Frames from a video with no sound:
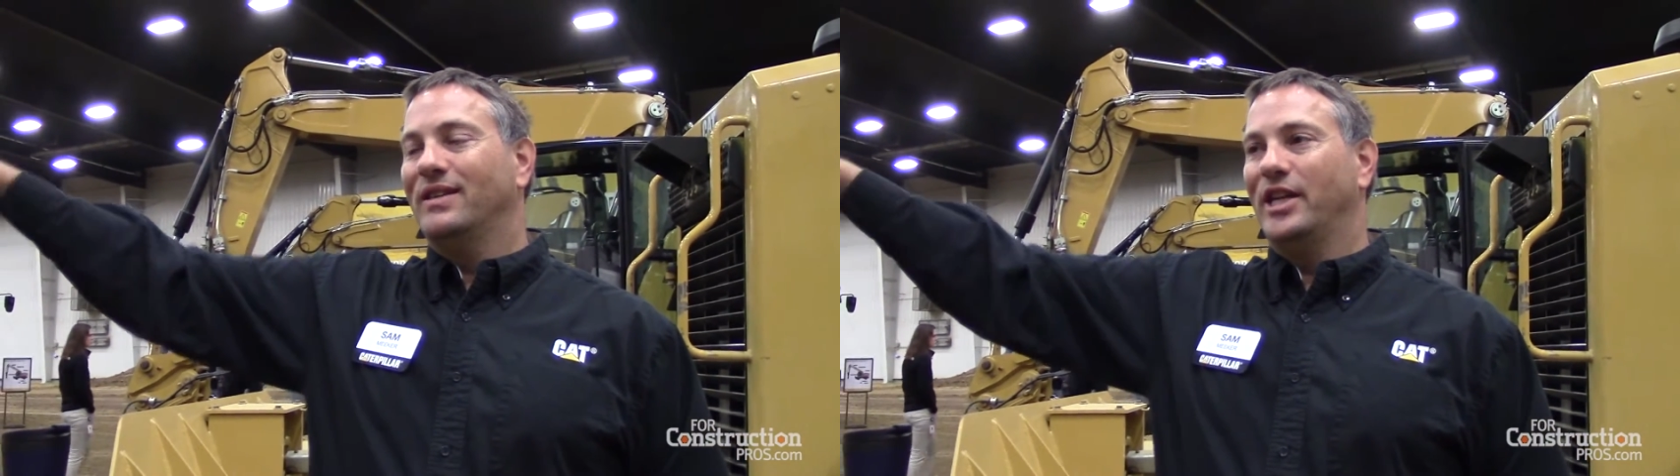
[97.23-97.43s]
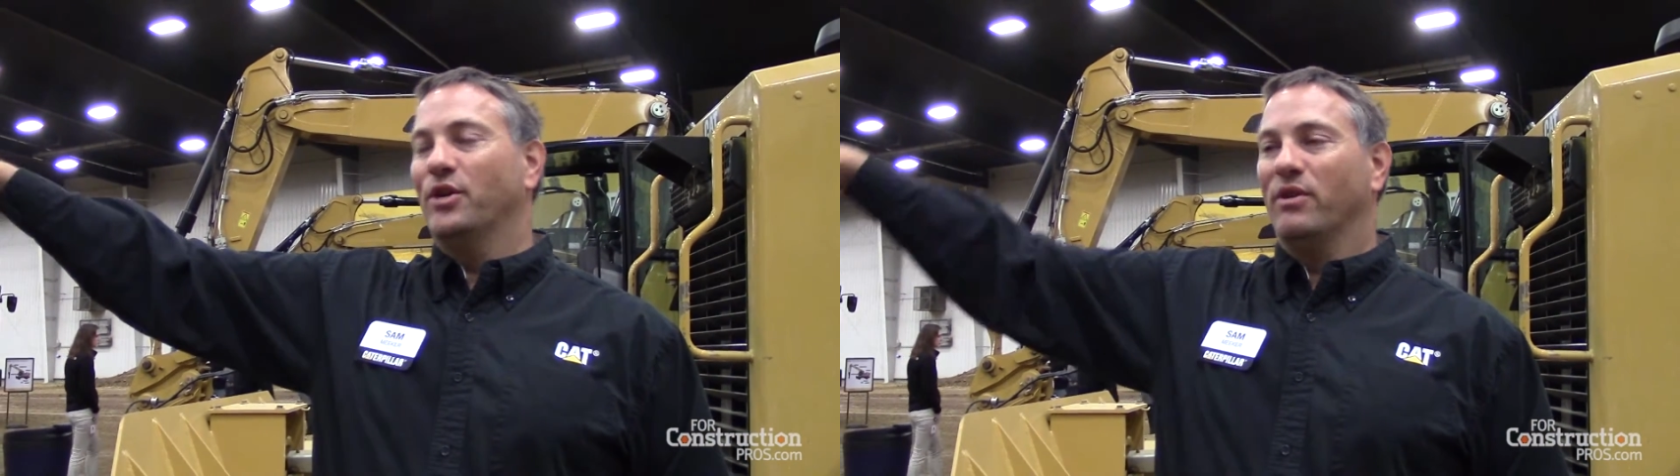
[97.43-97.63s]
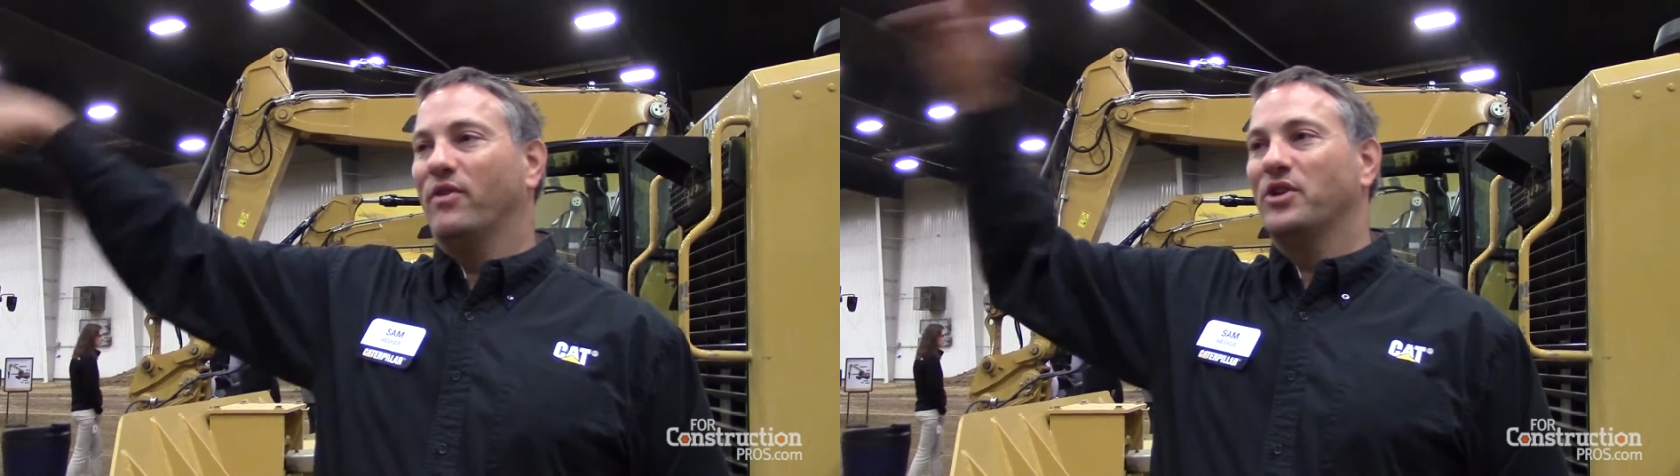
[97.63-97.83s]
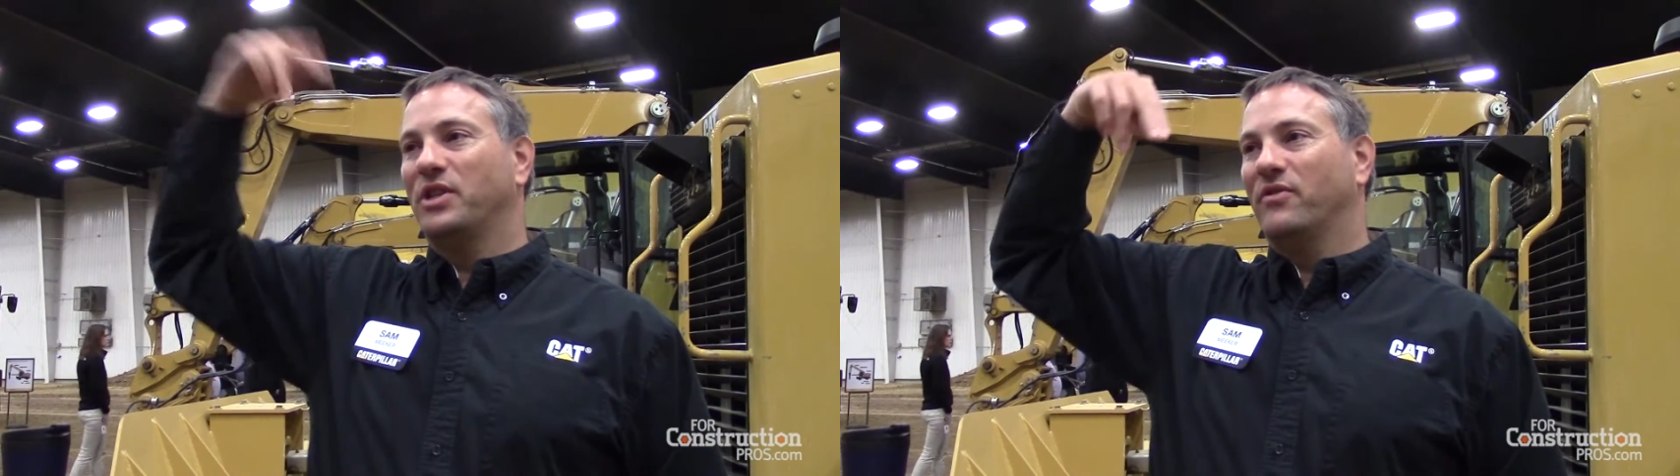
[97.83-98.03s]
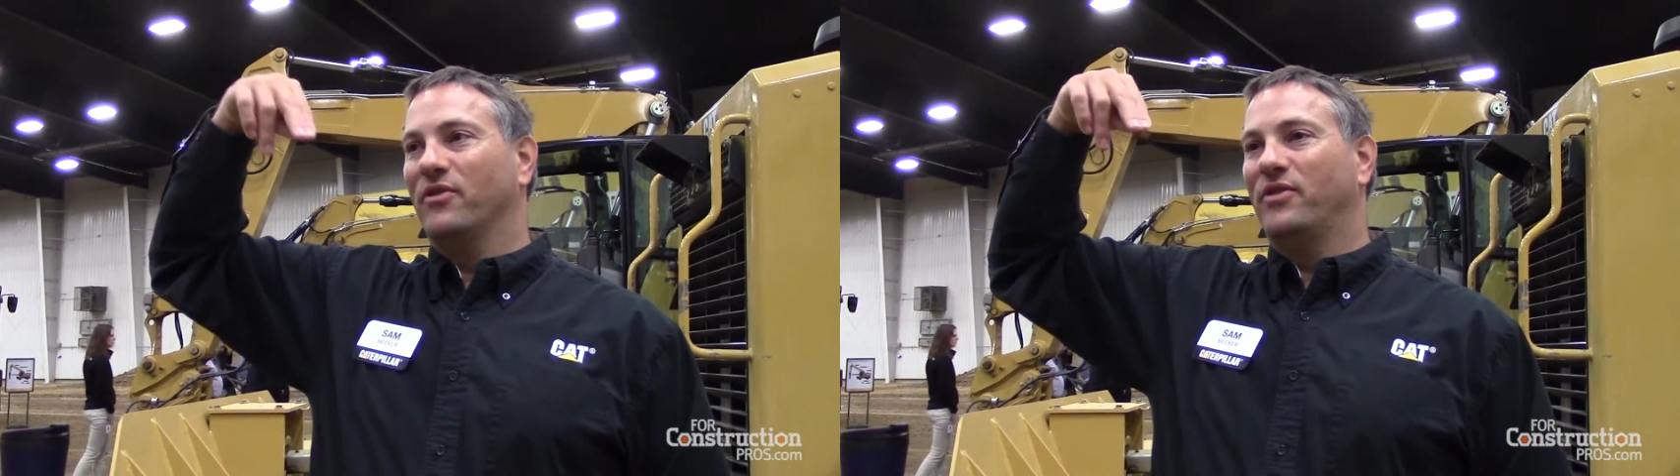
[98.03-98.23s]
and you're
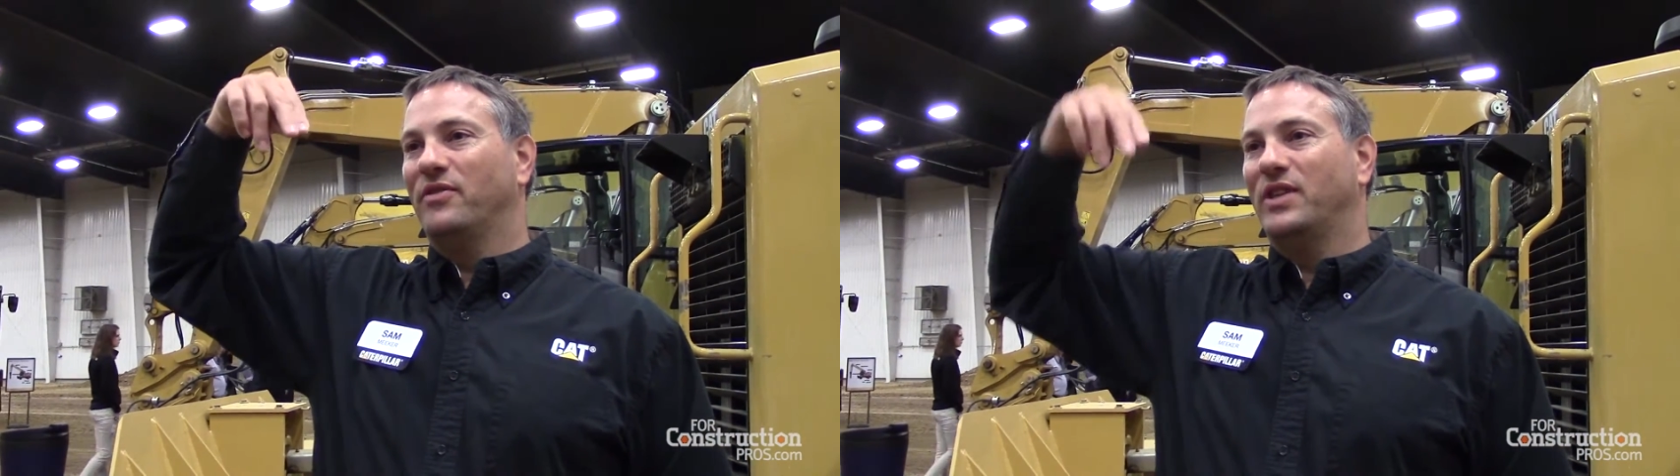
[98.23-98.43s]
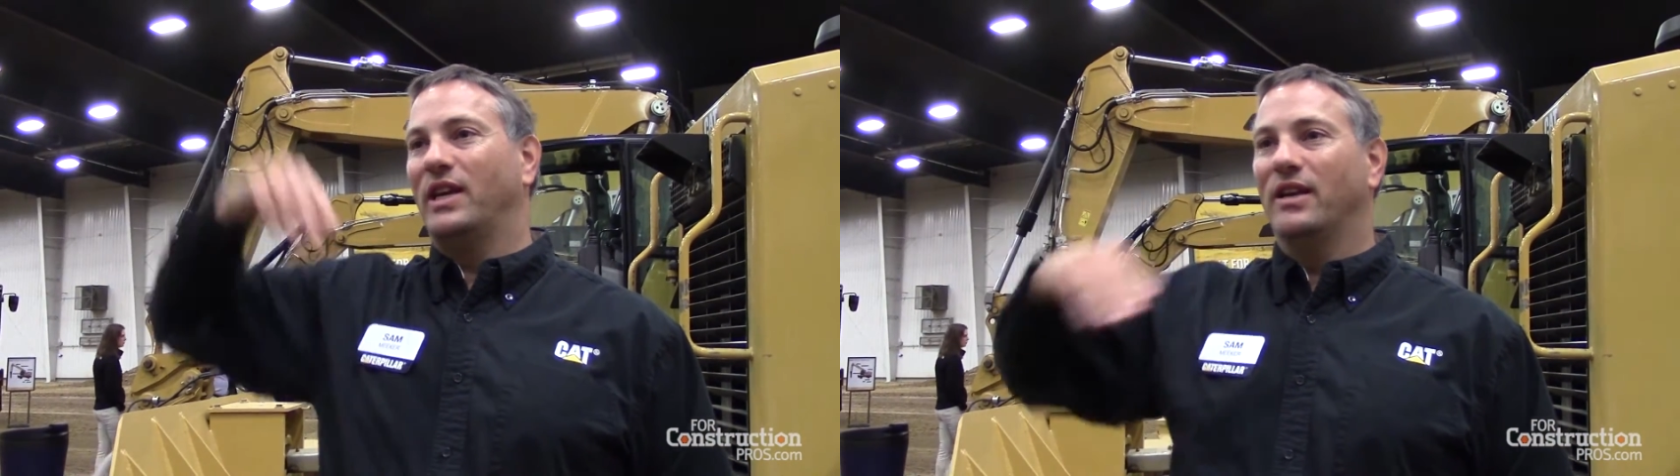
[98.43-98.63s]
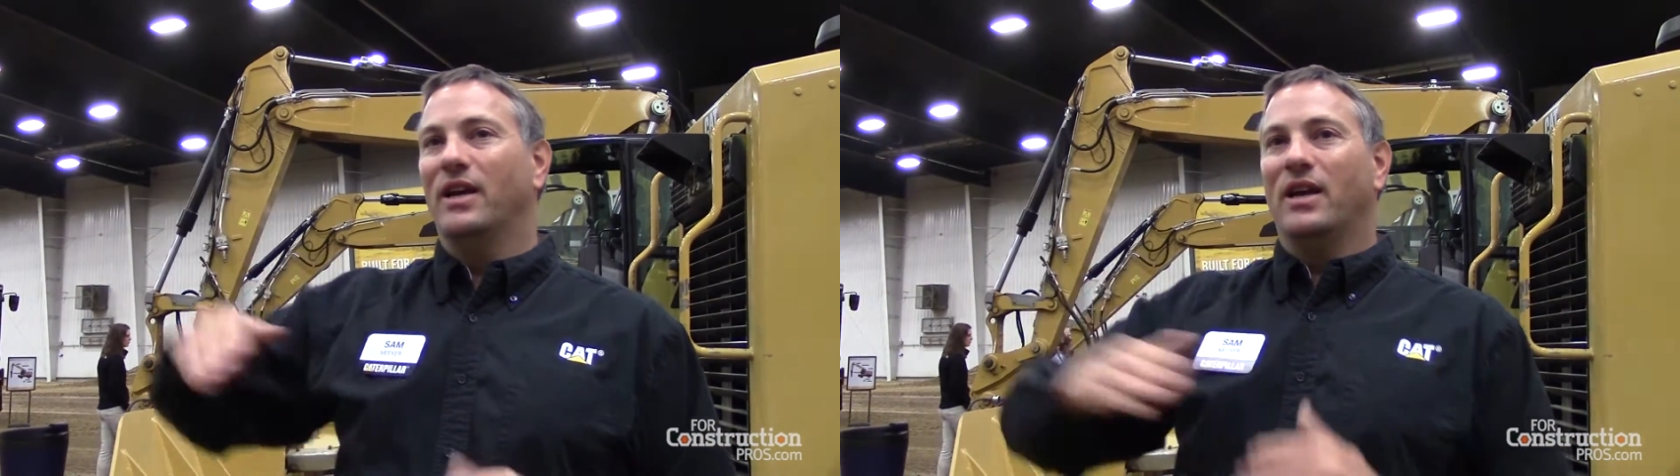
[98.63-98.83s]
reversing for 15.